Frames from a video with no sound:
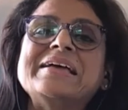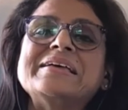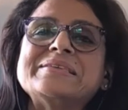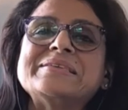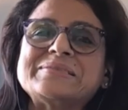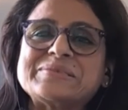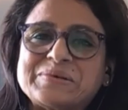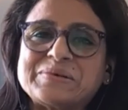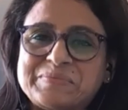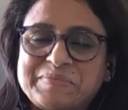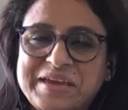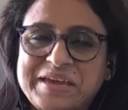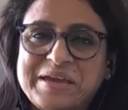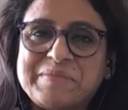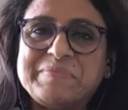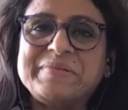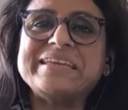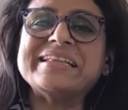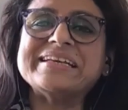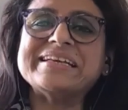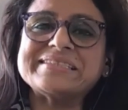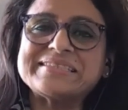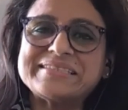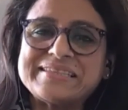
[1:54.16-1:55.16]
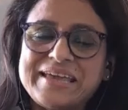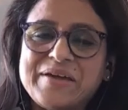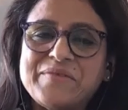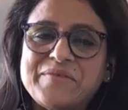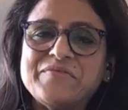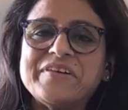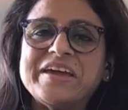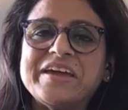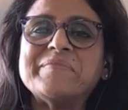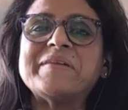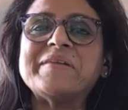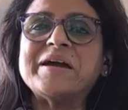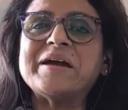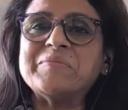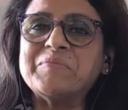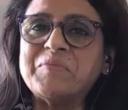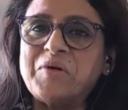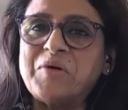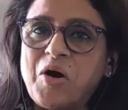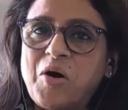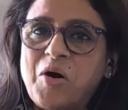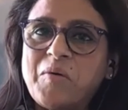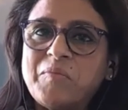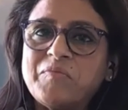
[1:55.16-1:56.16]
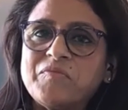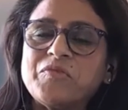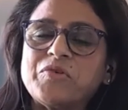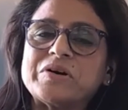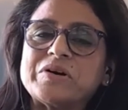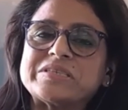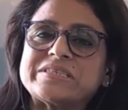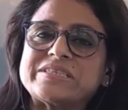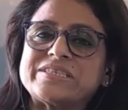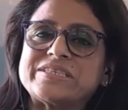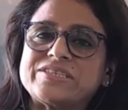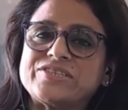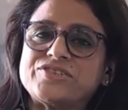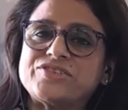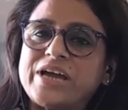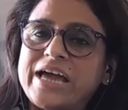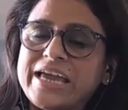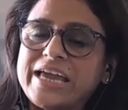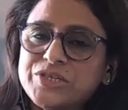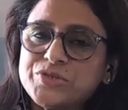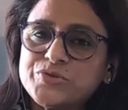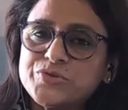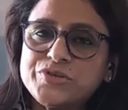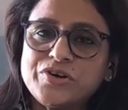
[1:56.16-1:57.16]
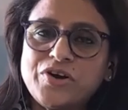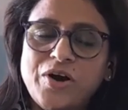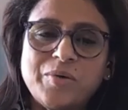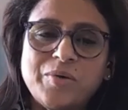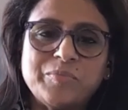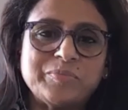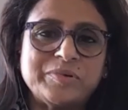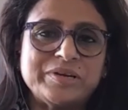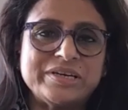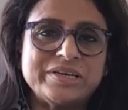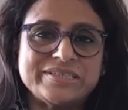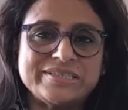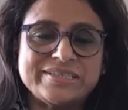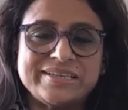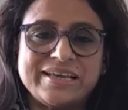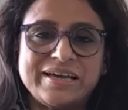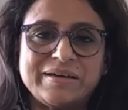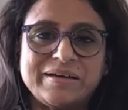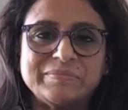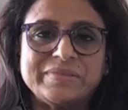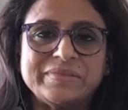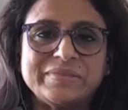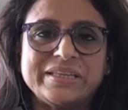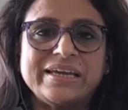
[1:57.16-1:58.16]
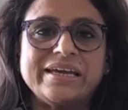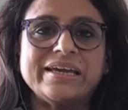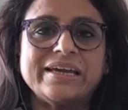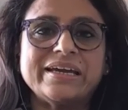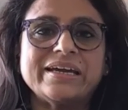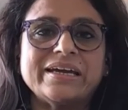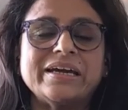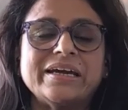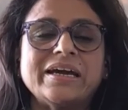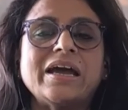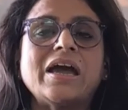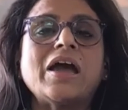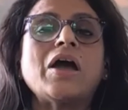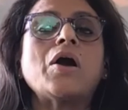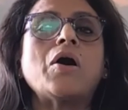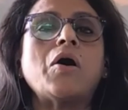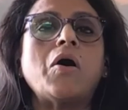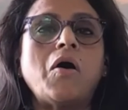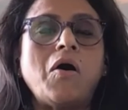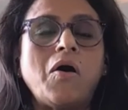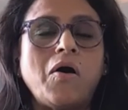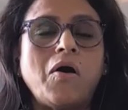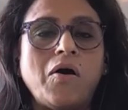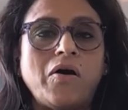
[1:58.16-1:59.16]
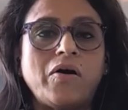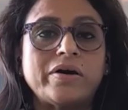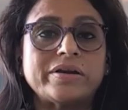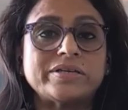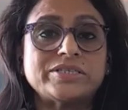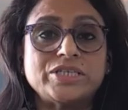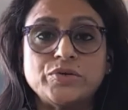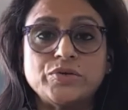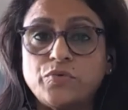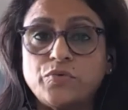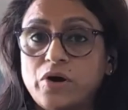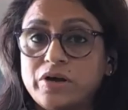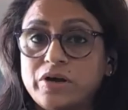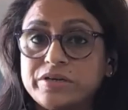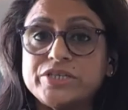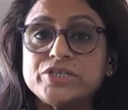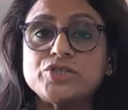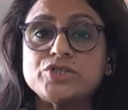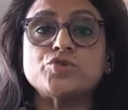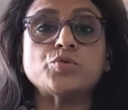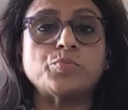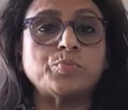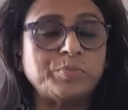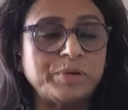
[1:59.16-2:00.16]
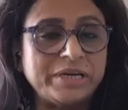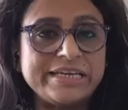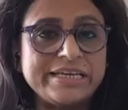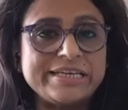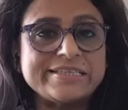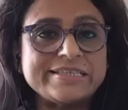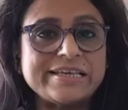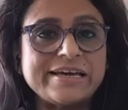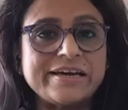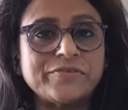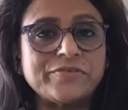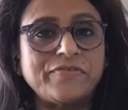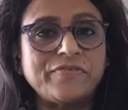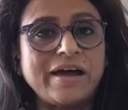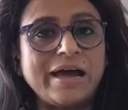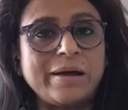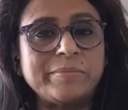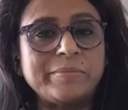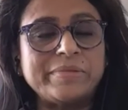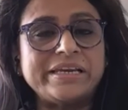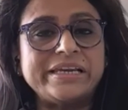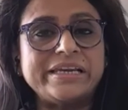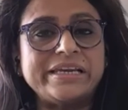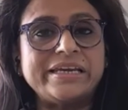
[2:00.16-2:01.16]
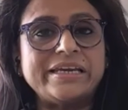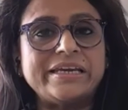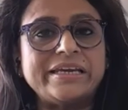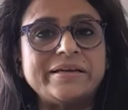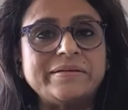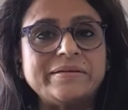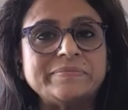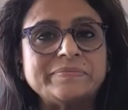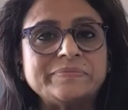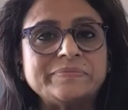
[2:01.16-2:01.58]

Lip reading: So maybe the same way my mom was trying to accomplish something, or she wanted to please her family.